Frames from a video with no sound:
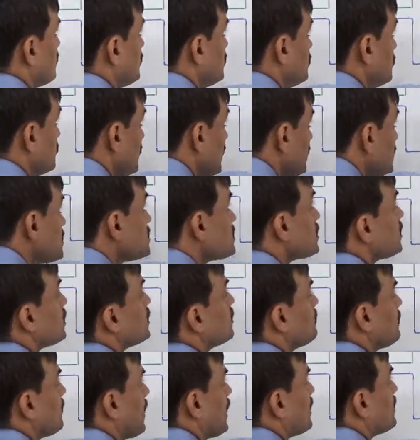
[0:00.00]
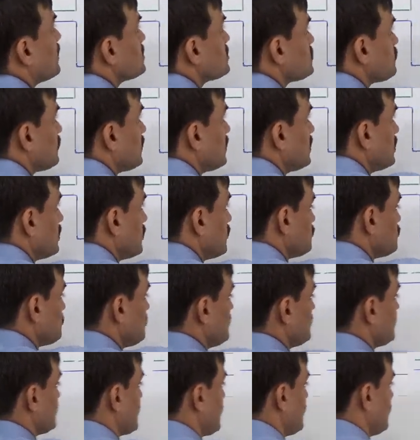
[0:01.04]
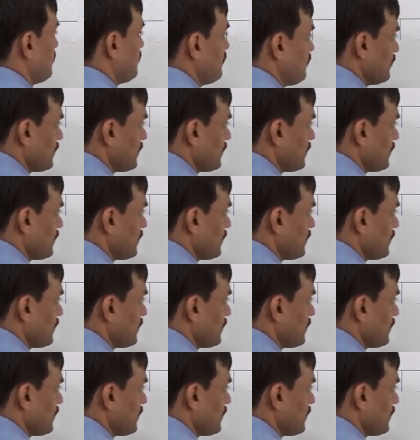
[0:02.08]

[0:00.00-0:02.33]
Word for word: duration minus 1 gives me 10.